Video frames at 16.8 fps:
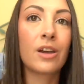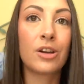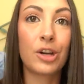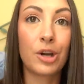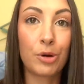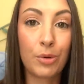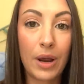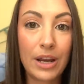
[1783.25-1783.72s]

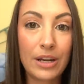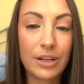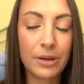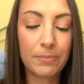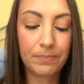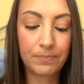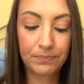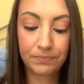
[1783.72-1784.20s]
Alright,
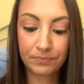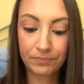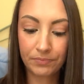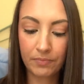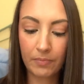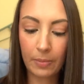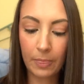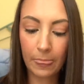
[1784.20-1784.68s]

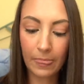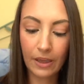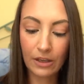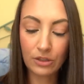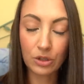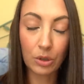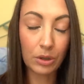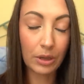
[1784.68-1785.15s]

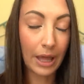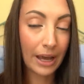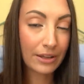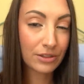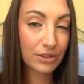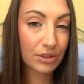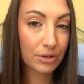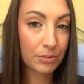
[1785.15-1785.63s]
so
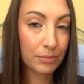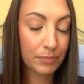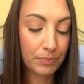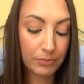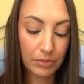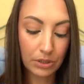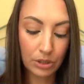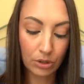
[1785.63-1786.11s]
last
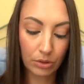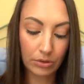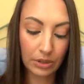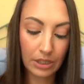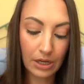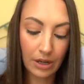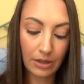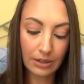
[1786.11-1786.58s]
but
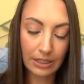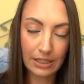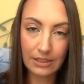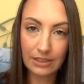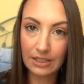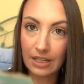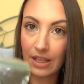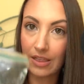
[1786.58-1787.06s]
certainly not
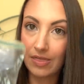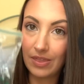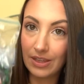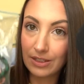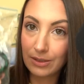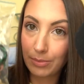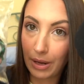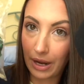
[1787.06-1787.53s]
least, in
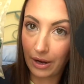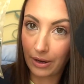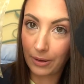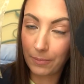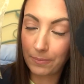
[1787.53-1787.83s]
this bag